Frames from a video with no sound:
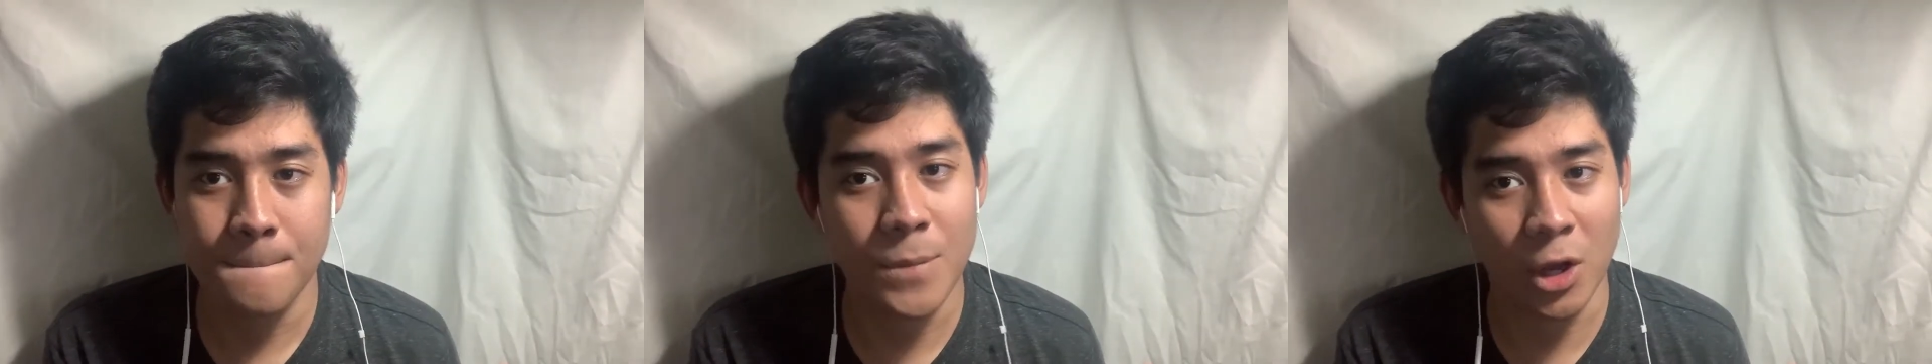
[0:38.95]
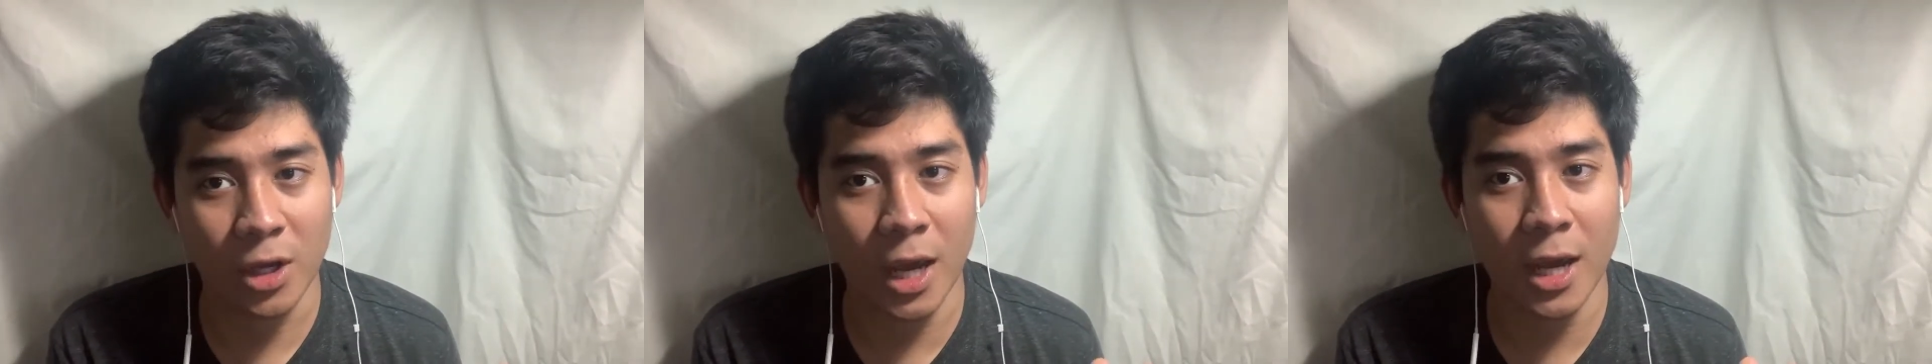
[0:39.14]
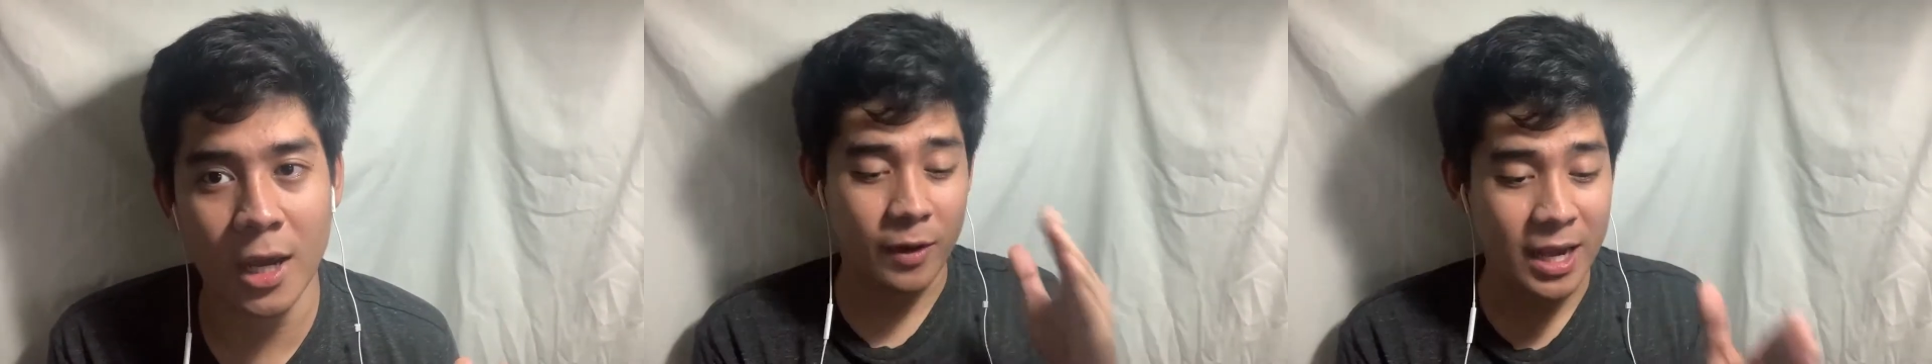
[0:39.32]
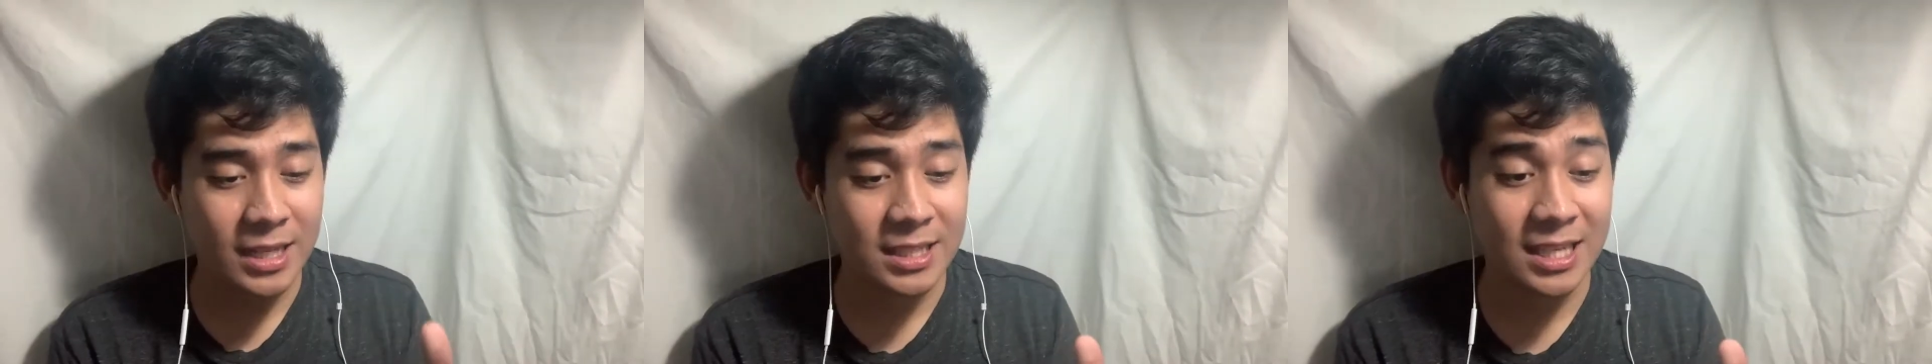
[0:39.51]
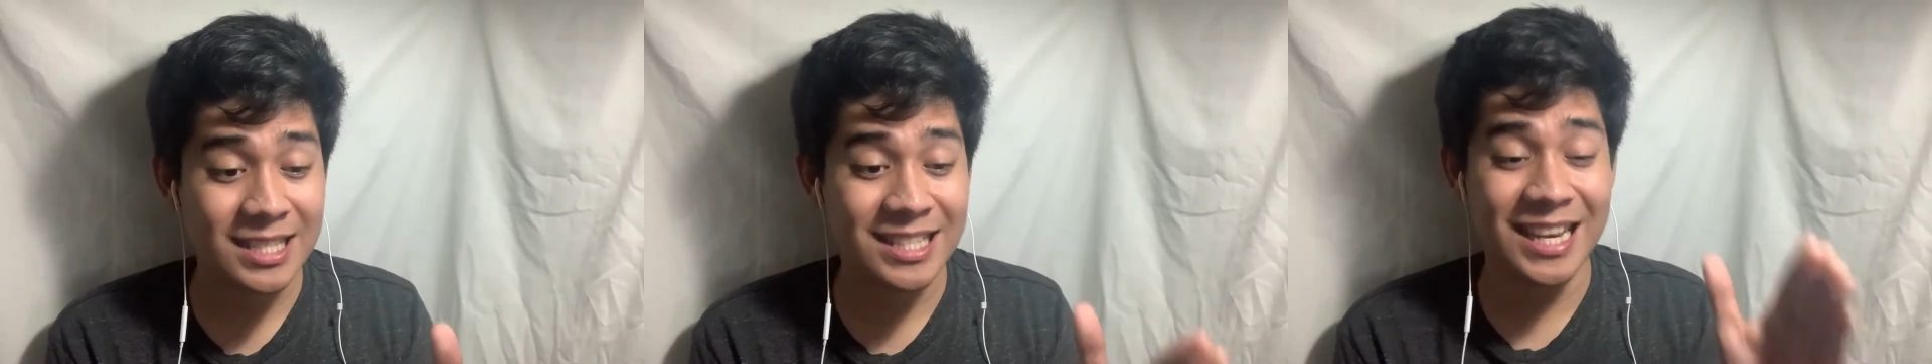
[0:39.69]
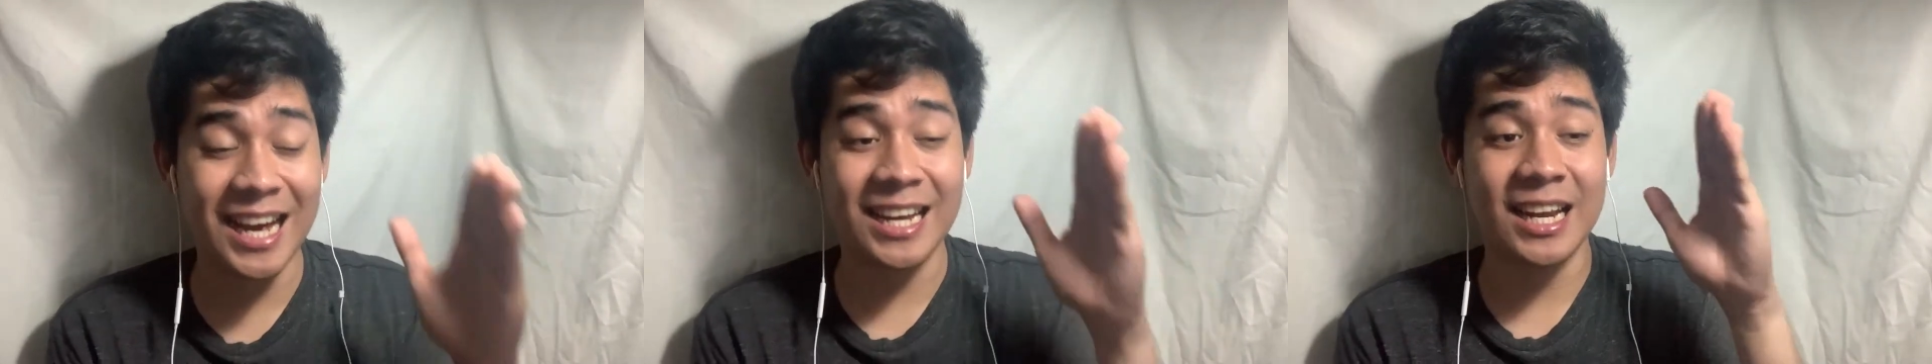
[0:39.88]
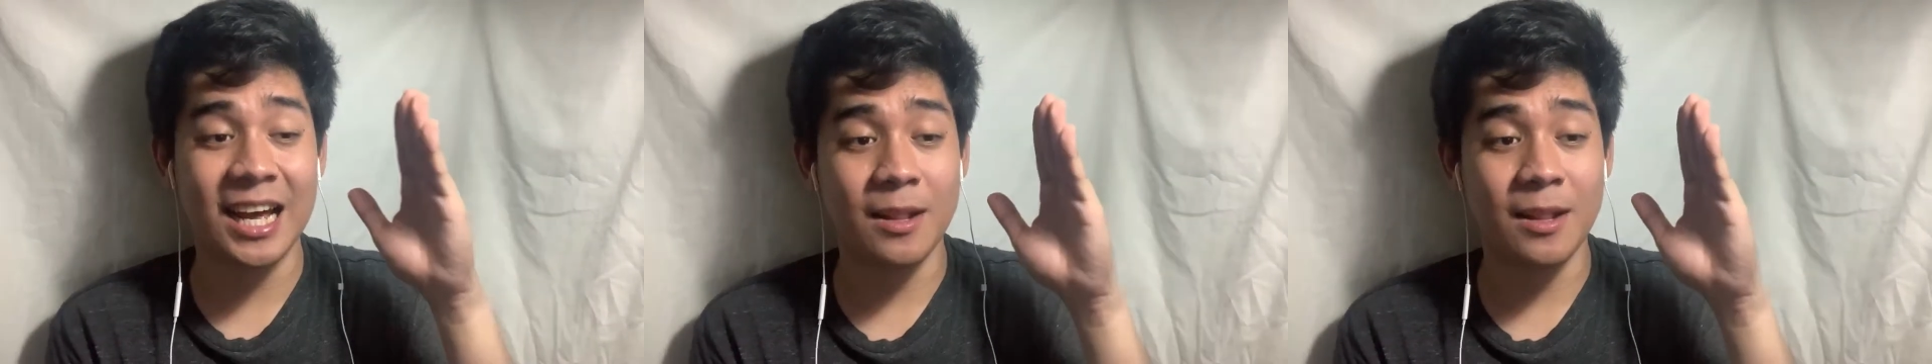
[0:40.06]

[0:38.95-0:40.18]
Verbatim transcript: Okay? Grace is an